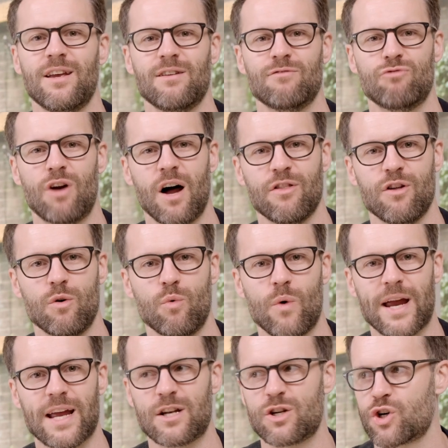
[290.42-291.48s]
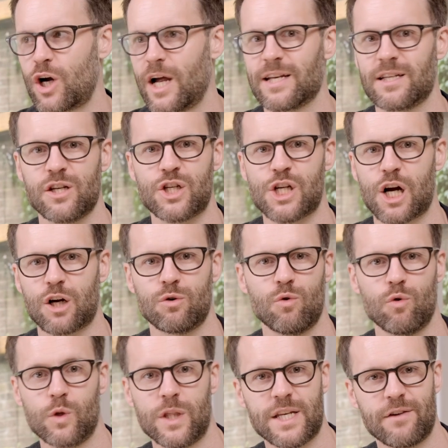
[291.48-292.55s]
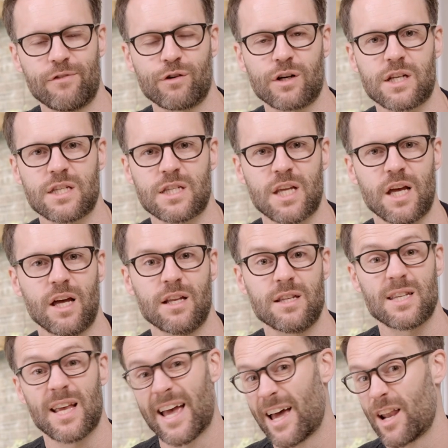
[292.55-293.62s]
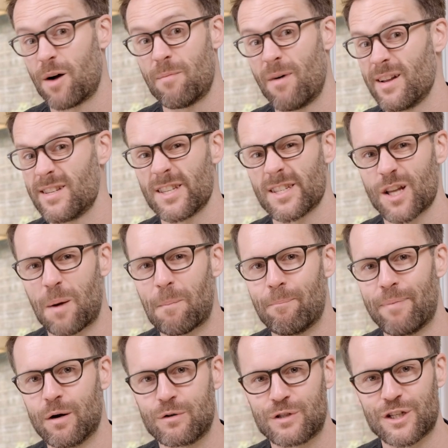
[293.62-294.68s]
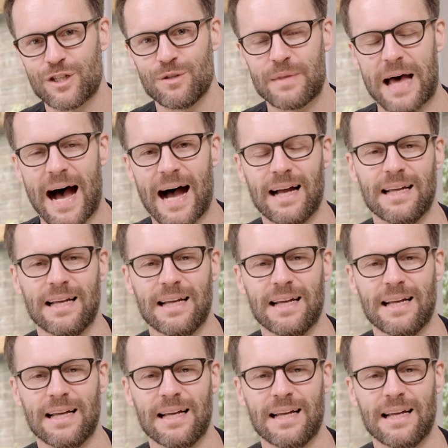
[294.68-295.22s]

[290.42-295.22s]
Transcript: Rather, we're trying to juggle all the different concerns, and our minds just aren't built to do that.